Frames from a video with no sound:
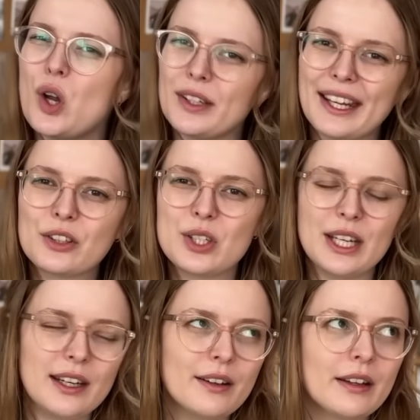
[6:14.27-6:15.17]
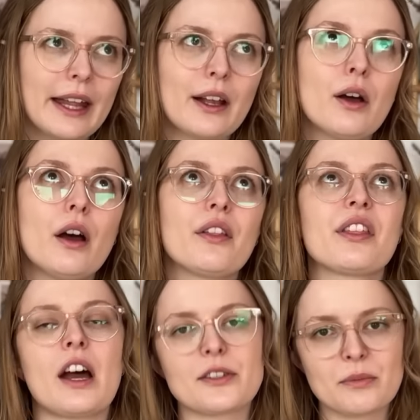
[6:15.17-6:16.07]
not actually like
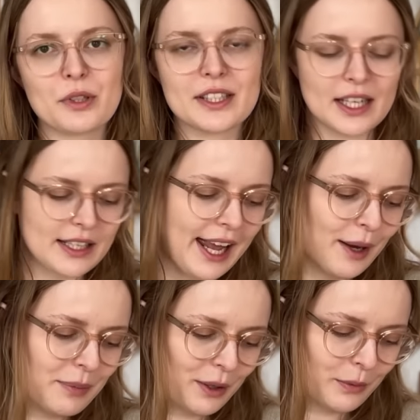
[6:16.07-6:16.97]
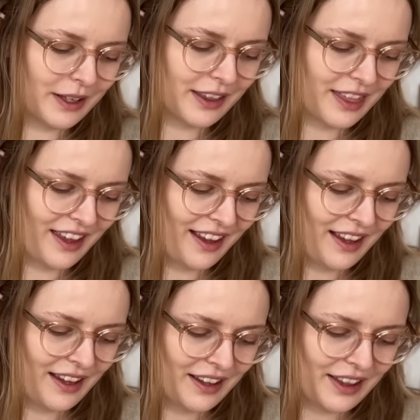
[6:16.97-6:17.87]
1000% happy with
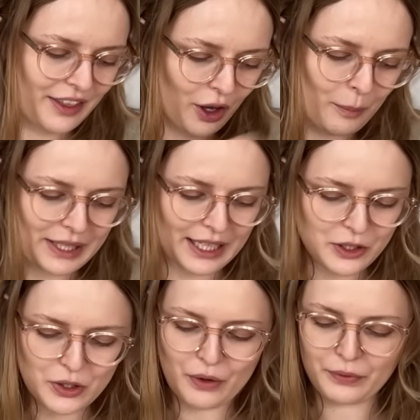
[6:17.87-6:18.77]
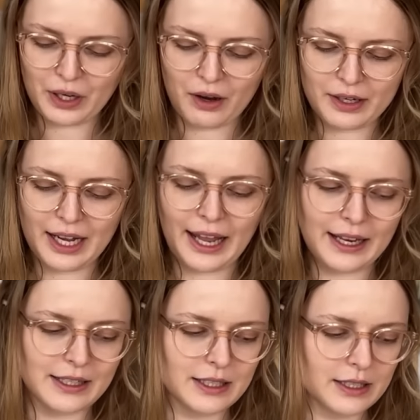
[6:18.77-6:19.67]
the combination of yarn
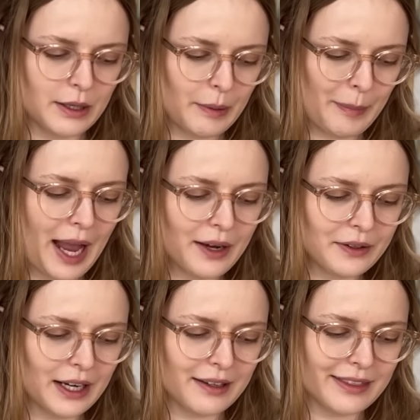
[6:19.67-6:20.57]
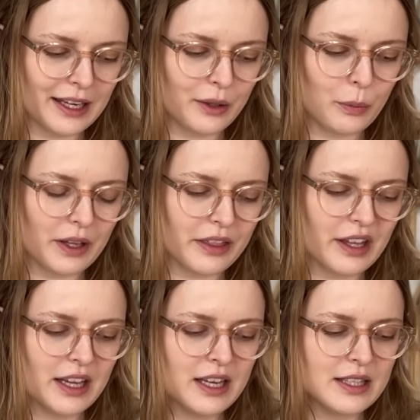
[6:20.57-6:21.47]
and pattern. I think with
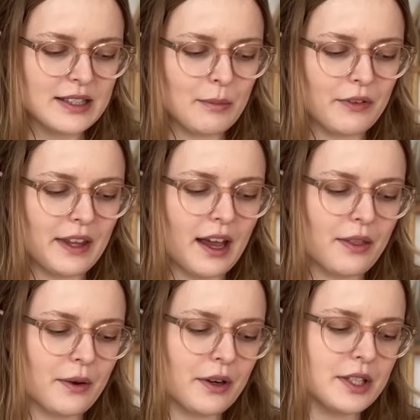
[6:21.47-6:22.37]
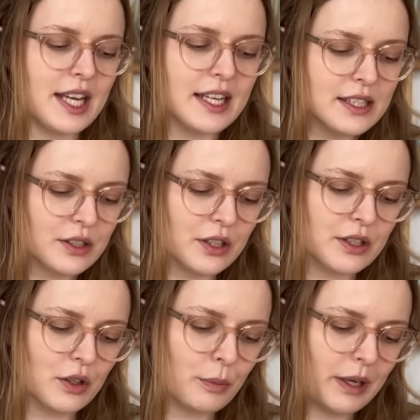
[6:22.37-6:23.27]
some of the other testers
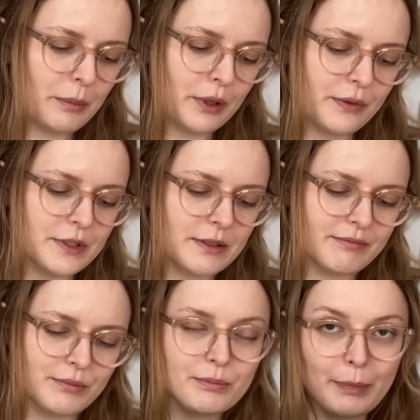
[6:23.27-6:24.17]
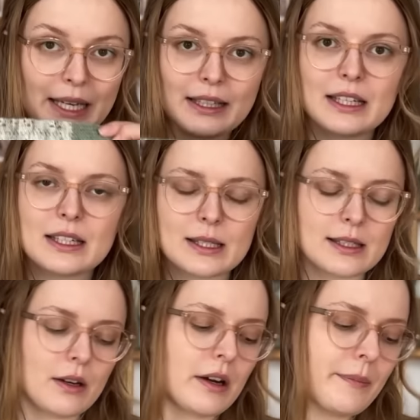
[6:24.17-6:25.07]
or people who've made this
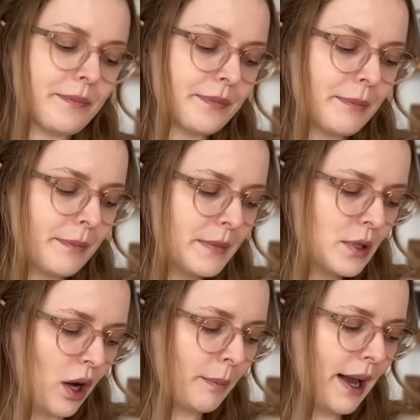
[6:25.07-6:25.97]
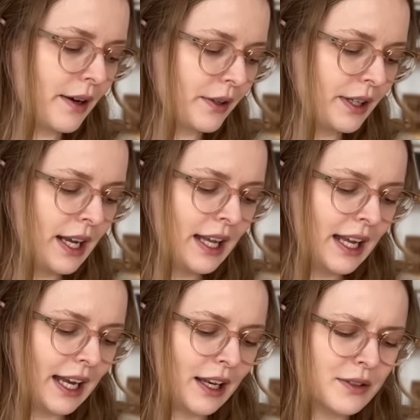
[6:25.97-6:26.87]
sock pattern,
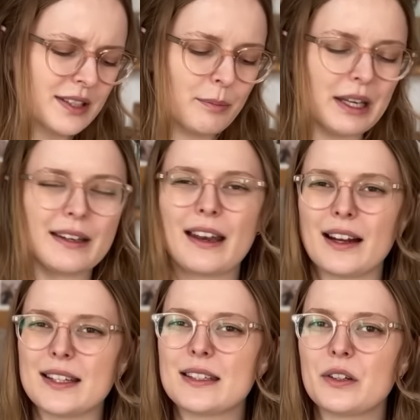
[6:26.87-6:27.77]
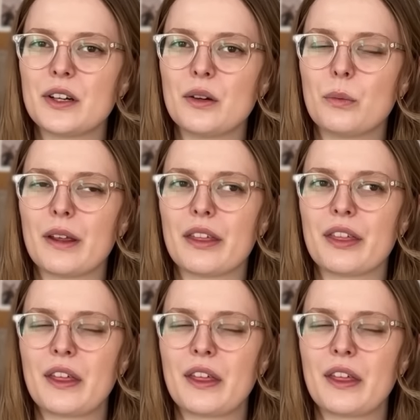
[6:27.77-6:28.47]
it looks a bit nicer with